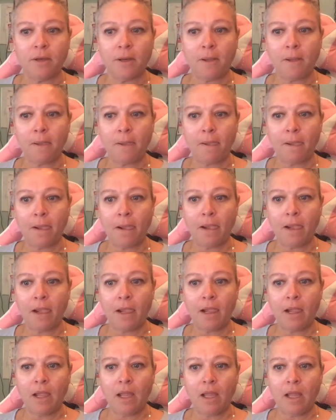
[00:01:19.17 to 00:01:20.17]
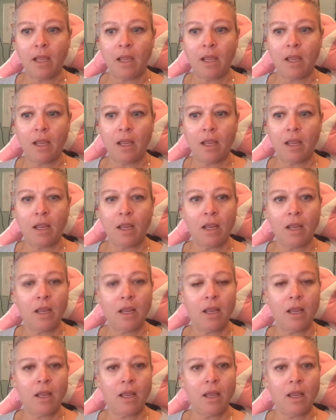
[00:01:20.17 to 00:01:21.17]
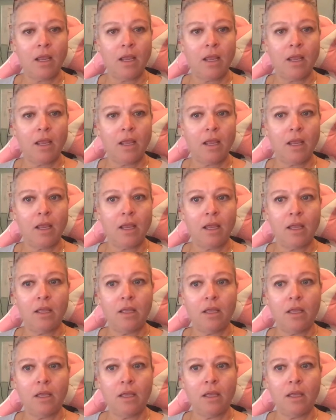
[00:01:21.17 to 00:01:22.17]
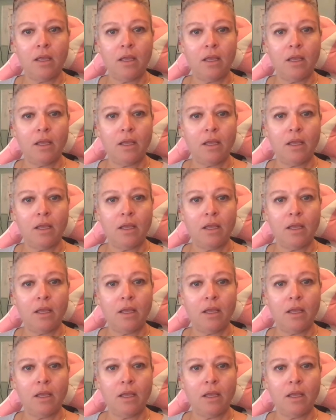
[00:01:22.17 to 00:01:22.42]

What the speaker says: Nothing is said.